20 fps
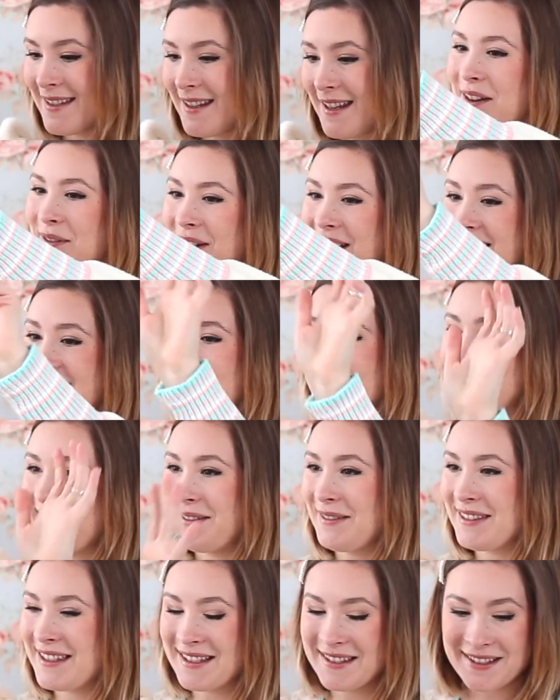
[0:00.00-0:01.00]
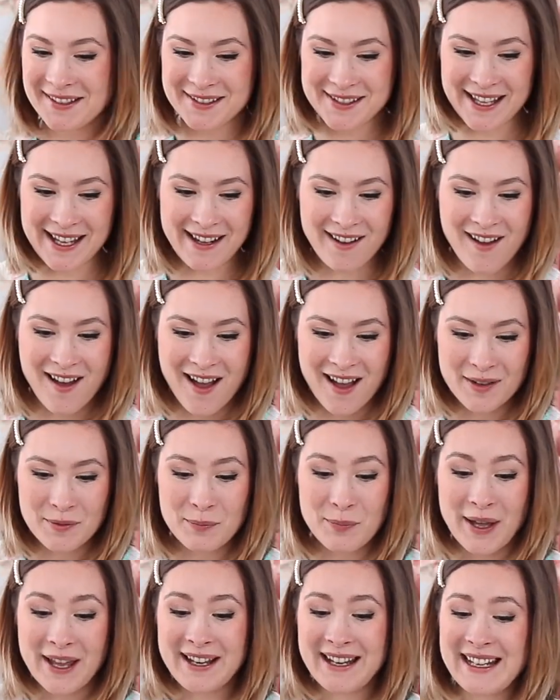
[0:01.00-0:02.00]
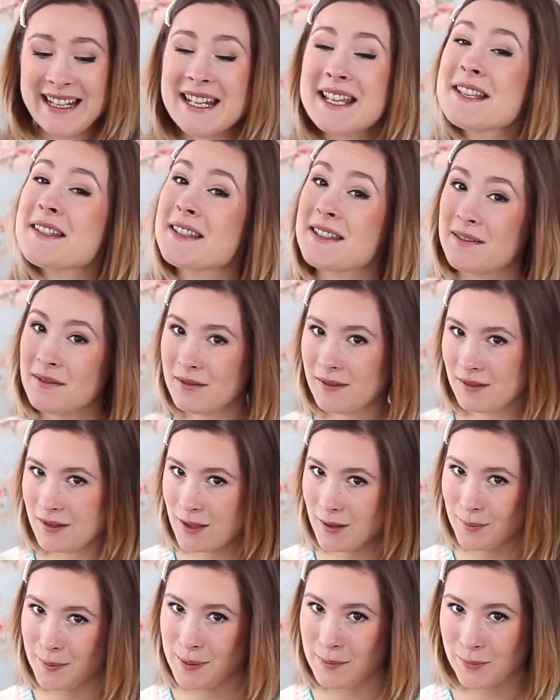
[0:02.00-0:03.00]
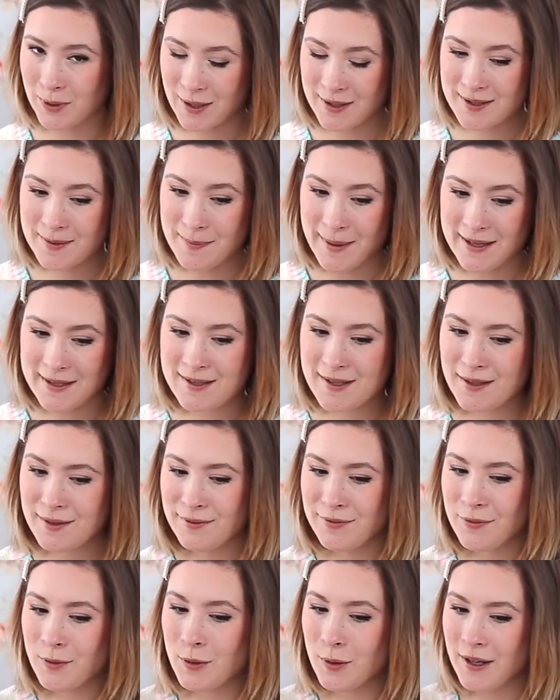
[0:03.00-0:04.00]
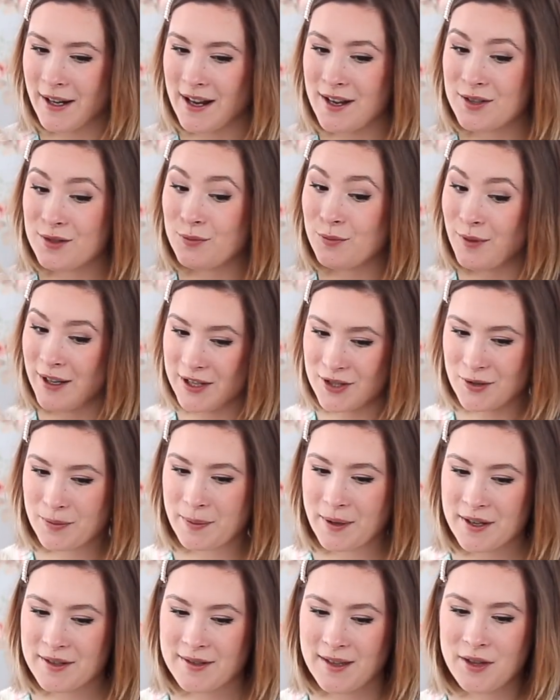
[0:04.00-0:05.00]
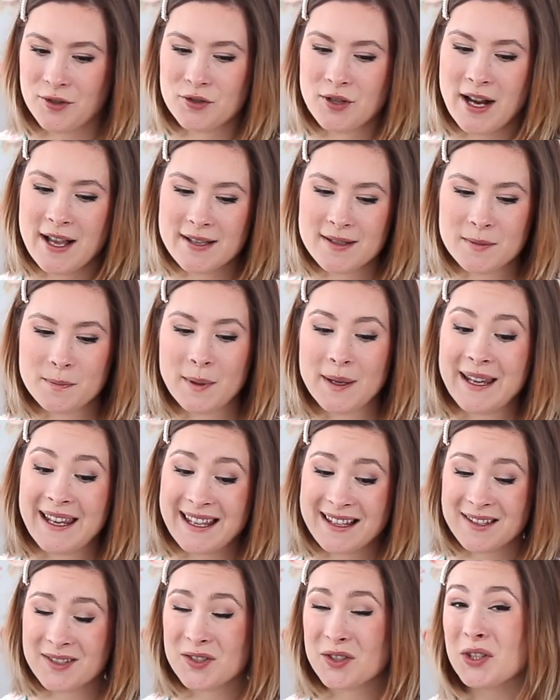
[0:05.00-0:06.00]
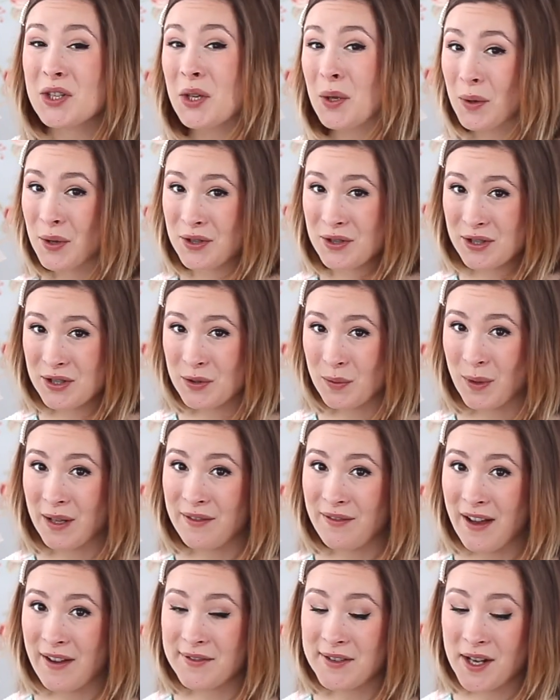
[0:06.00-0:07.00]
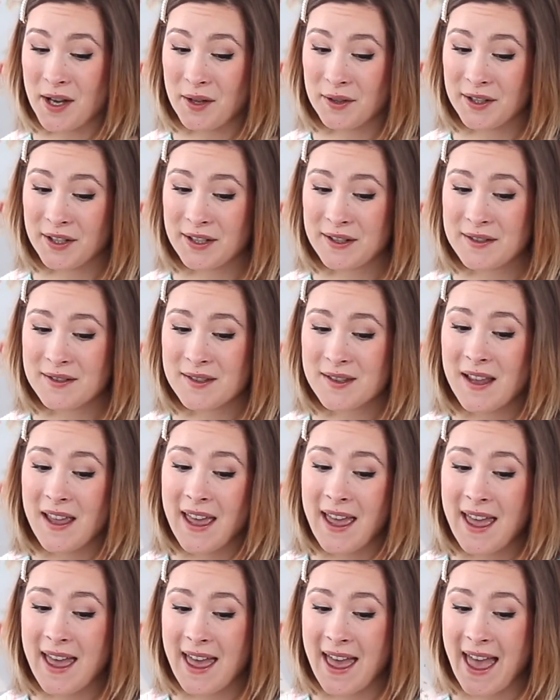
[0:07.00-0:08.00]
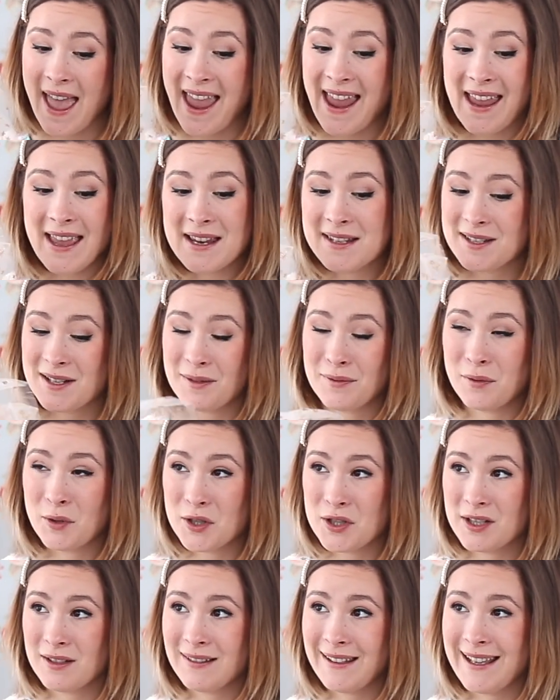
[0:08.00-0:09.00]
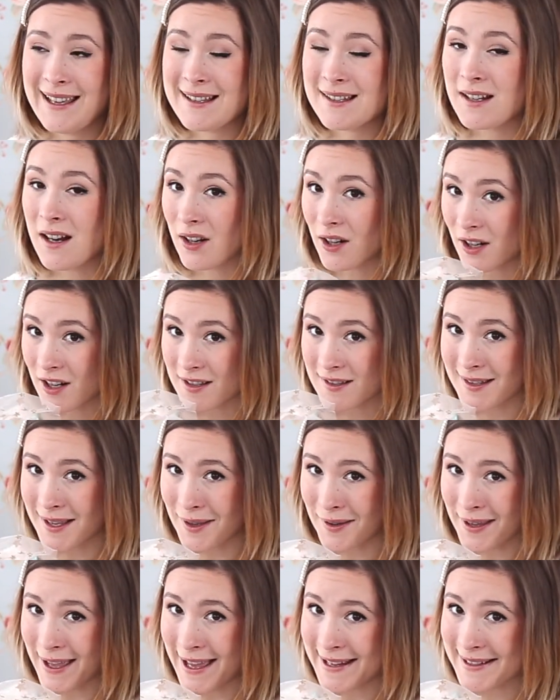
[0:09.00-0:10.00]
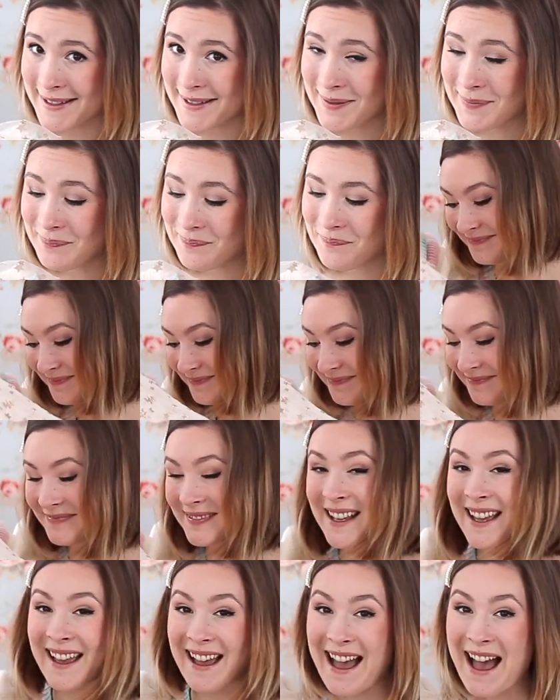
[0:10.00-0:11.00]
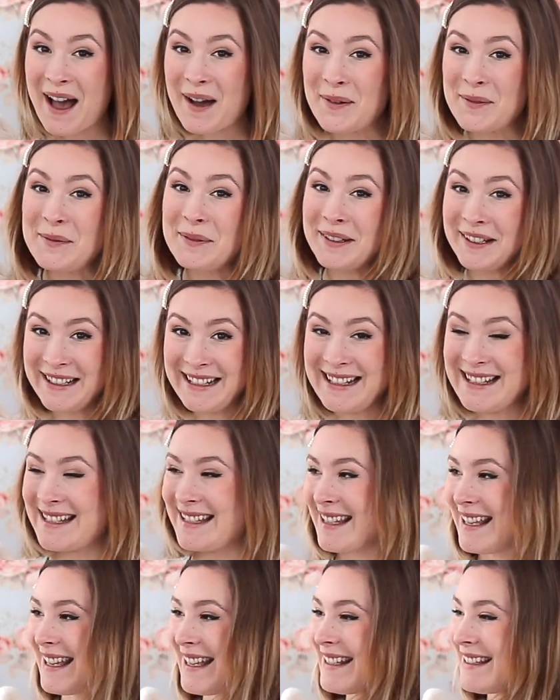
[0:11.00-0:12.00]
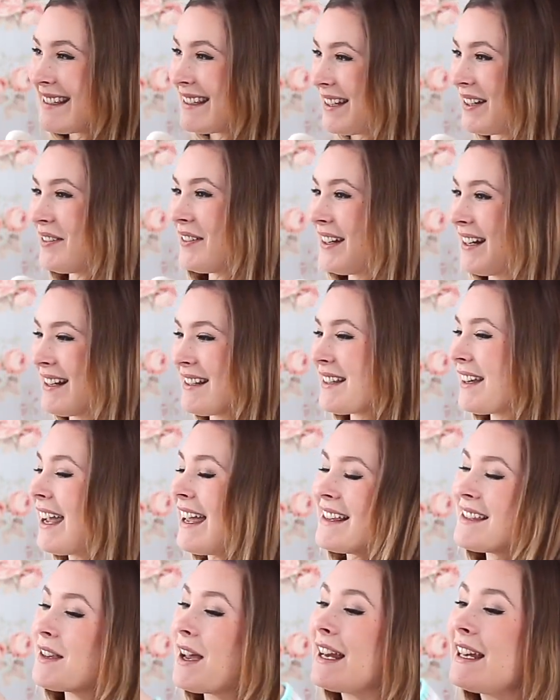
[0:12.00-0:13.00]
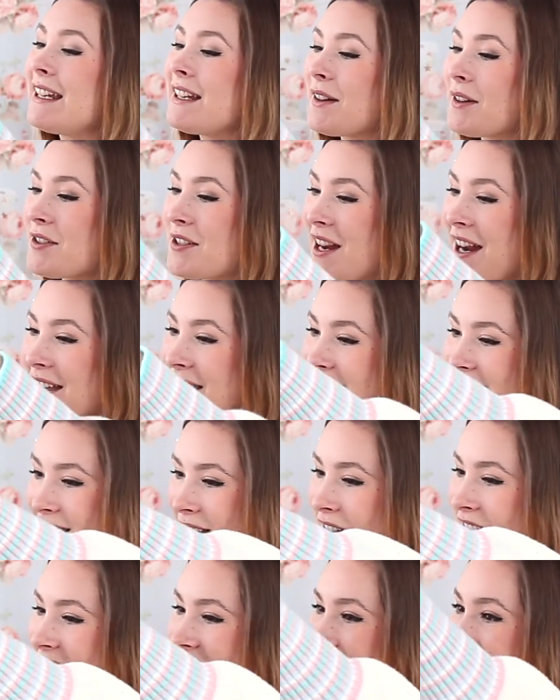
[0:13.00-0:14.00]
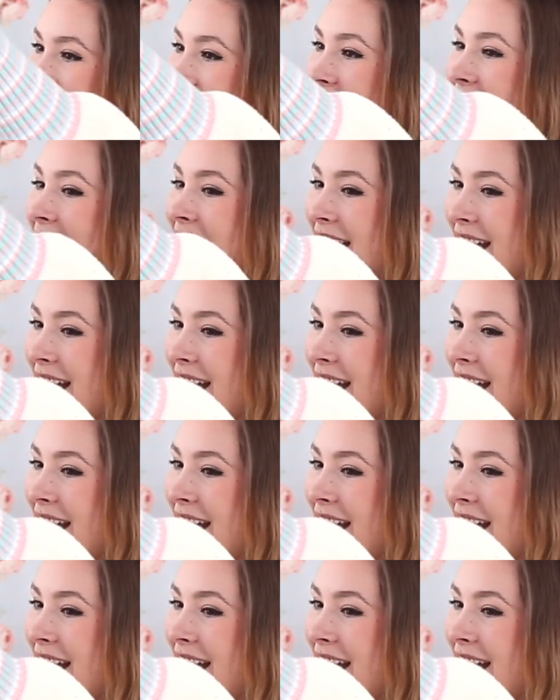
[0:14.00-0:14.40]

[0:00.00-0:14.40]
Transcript: Not wait to see what this looks like on, but it is a little bit more expensive for a Rachel Parcell dress, but it's two hundred twenty-five dollars and unfortunately it has not gone on sale yet. How pretty is this? Oh my goodness. Okay, so I need to go try this on.